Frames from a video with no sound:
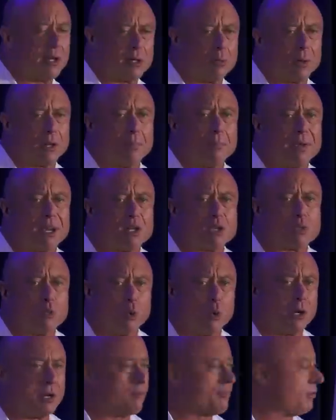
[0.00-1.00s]
like one of the biggest
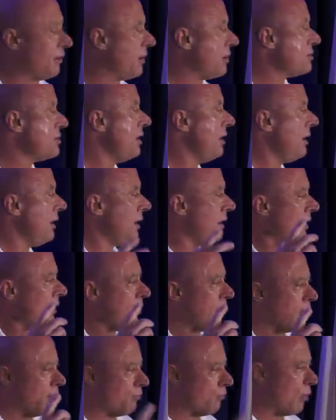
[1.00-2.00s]
warning flares.
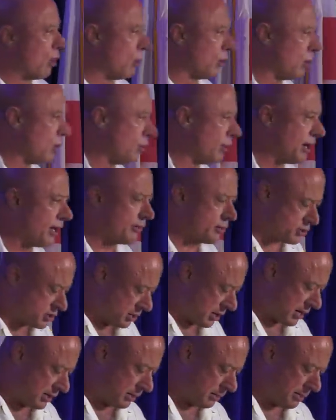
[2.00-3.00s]
Rollo and others talk